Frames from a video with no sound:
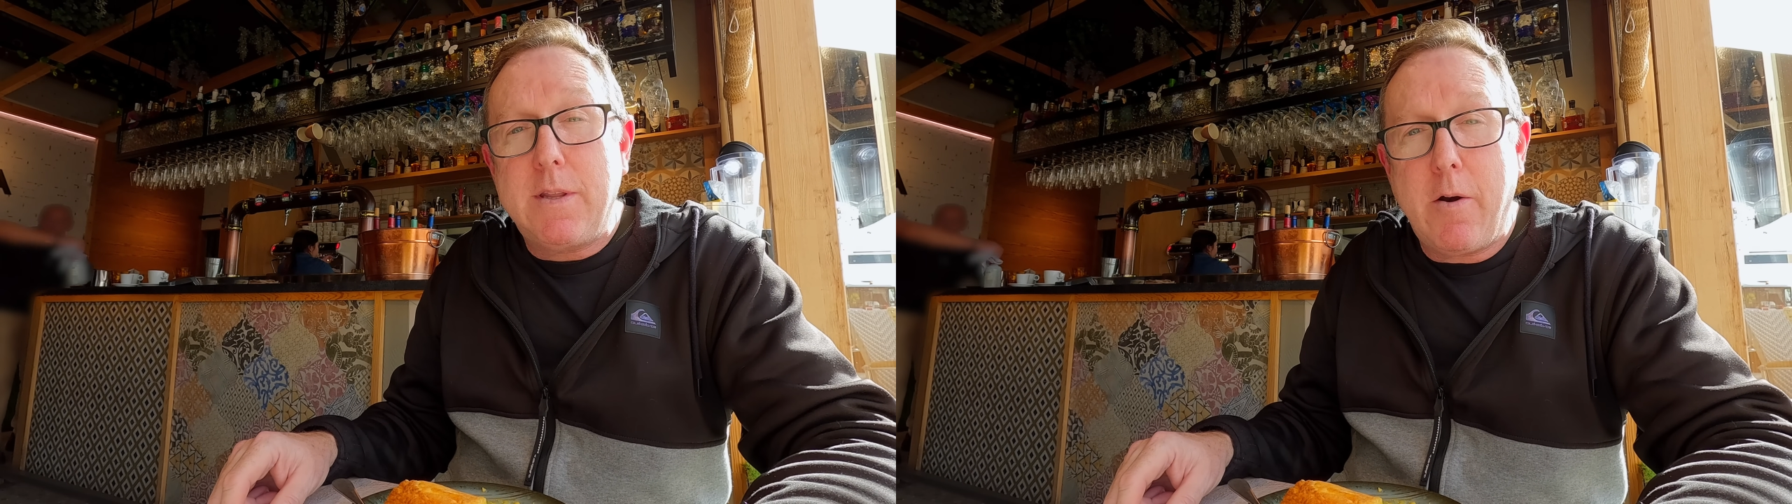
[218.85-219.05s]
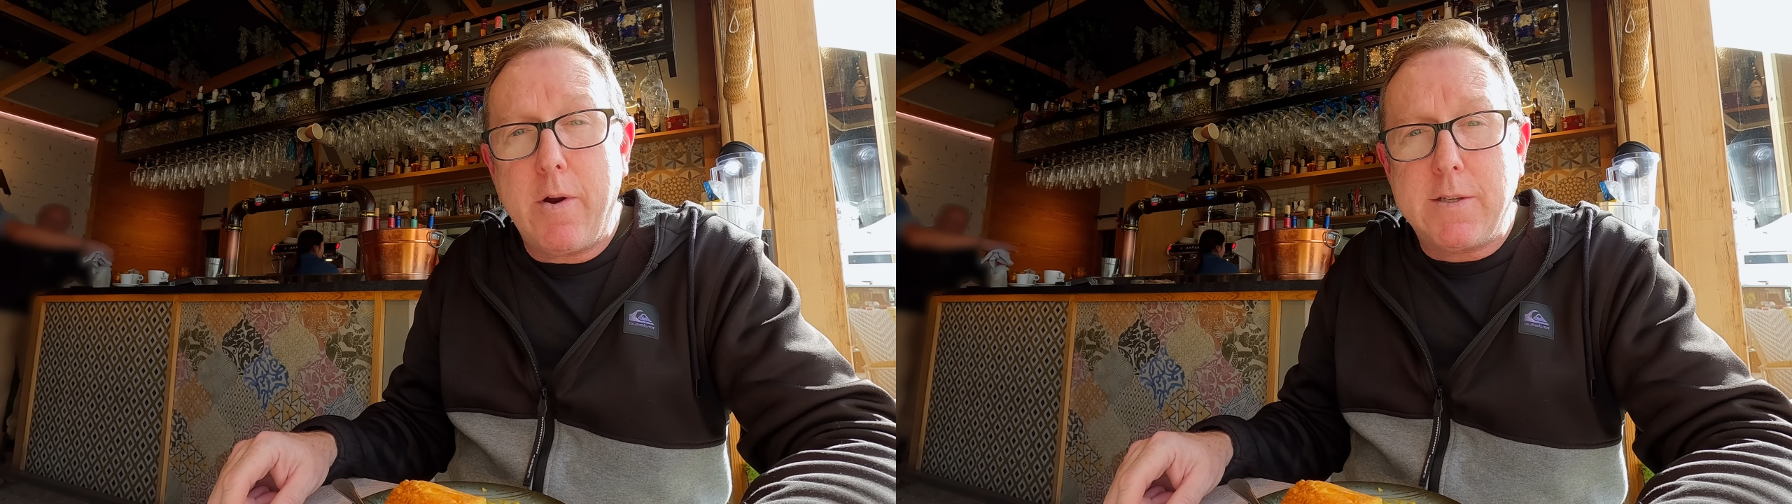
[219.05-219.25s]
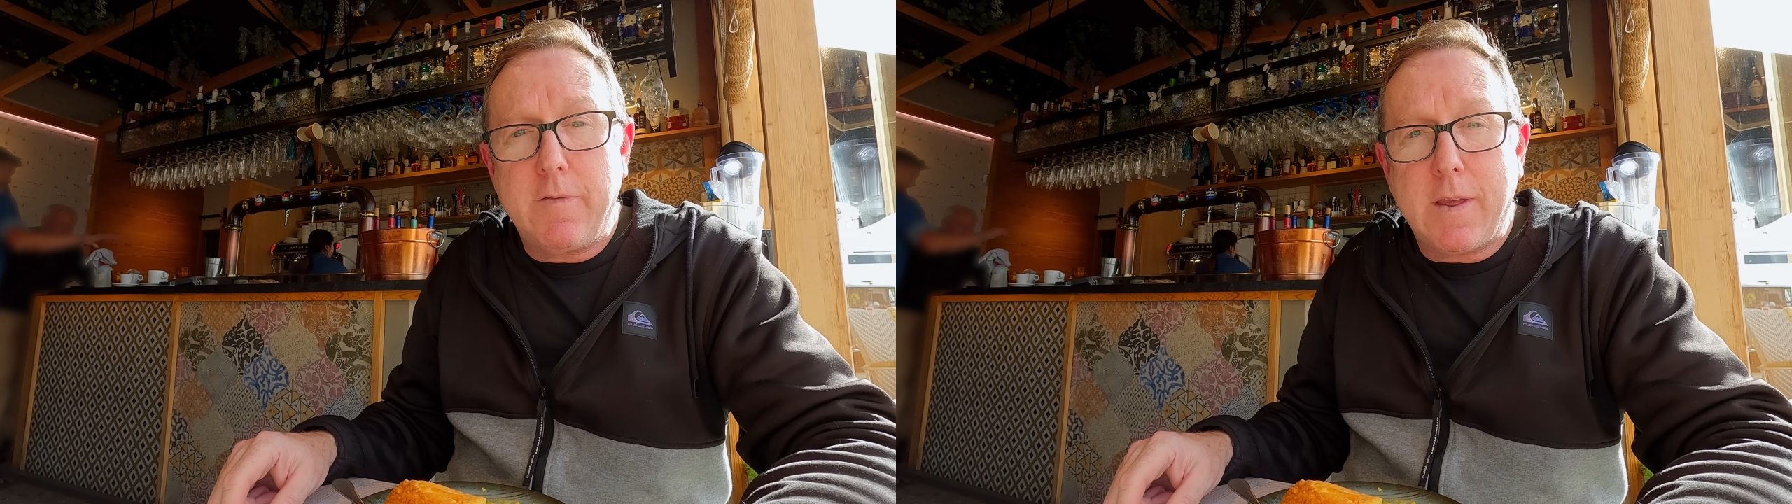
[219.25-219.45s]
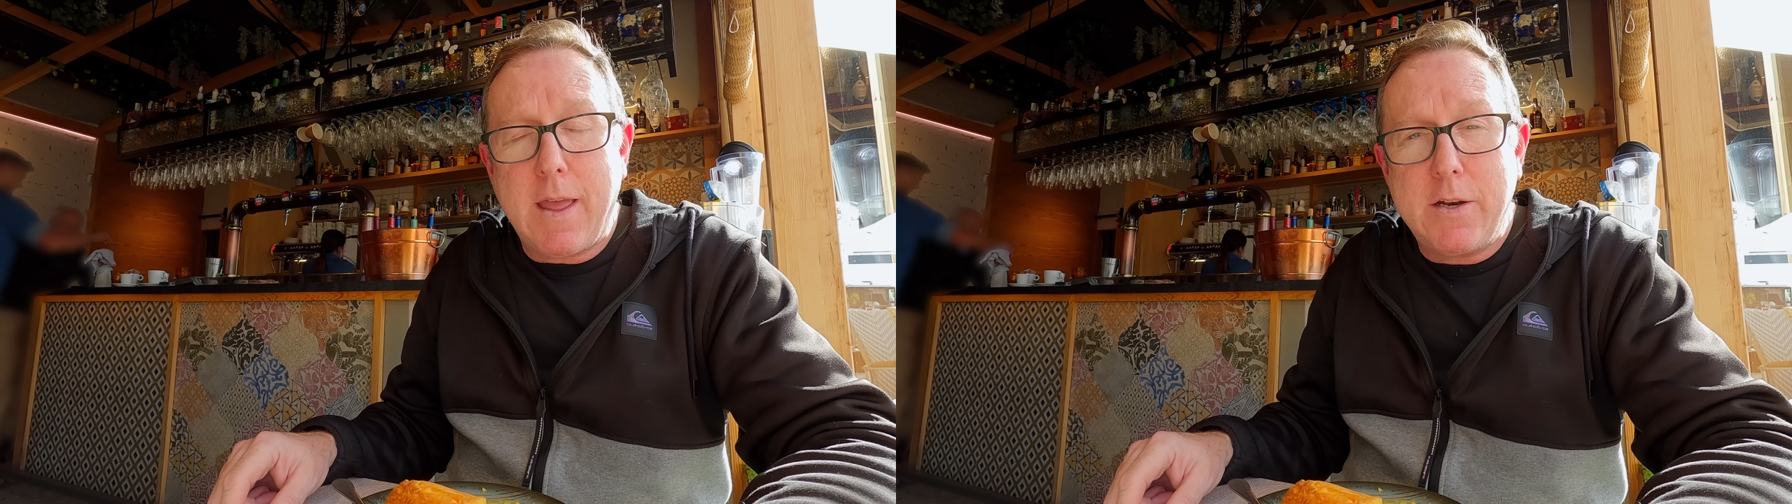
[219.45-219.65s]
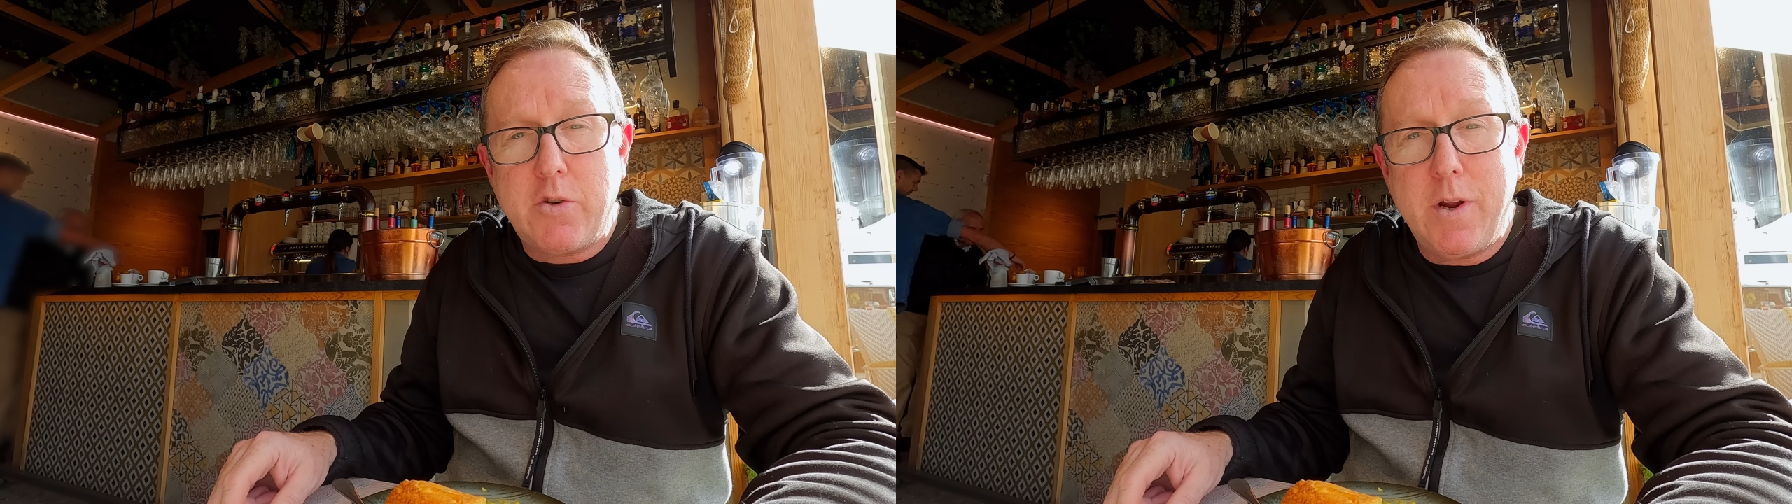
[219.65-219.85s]
areas of the
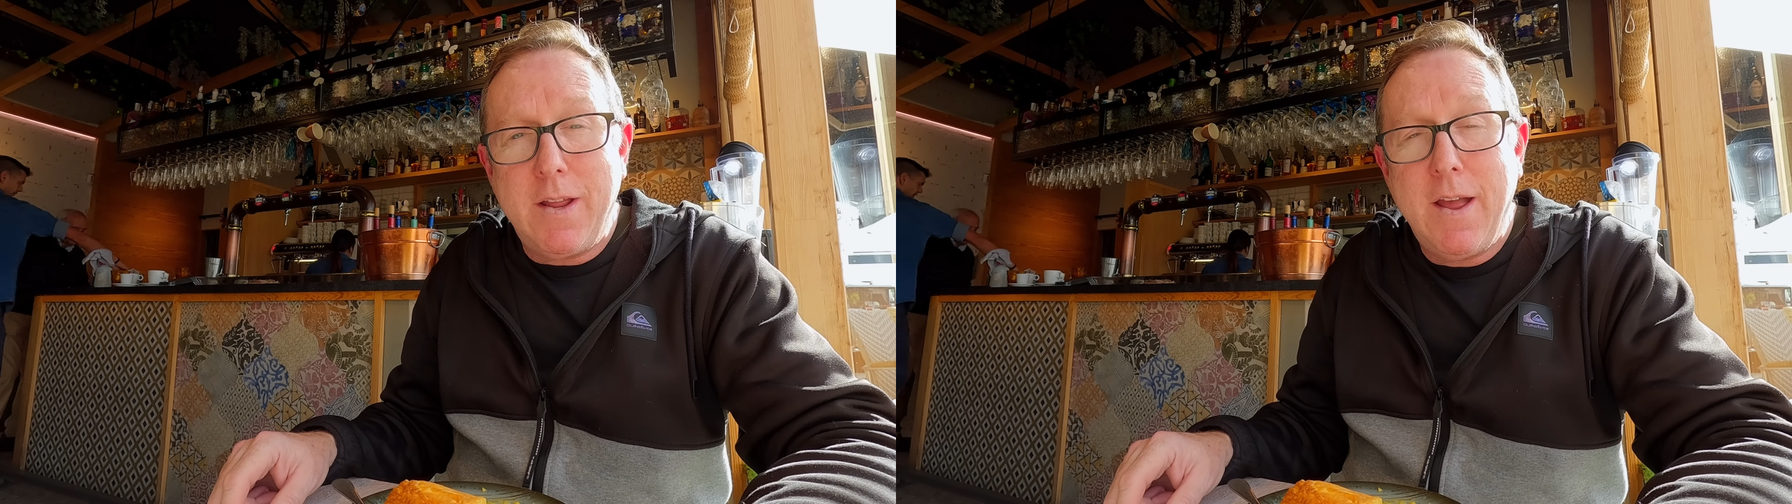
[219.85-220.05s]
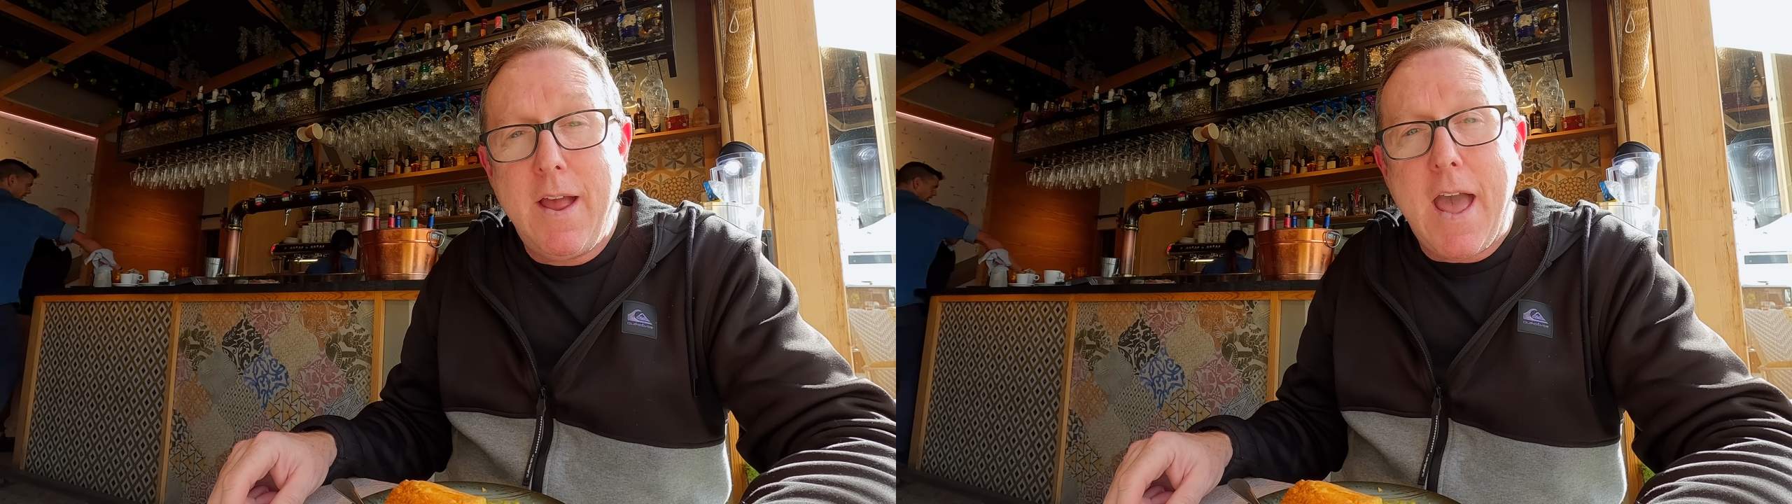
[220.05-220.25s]
country,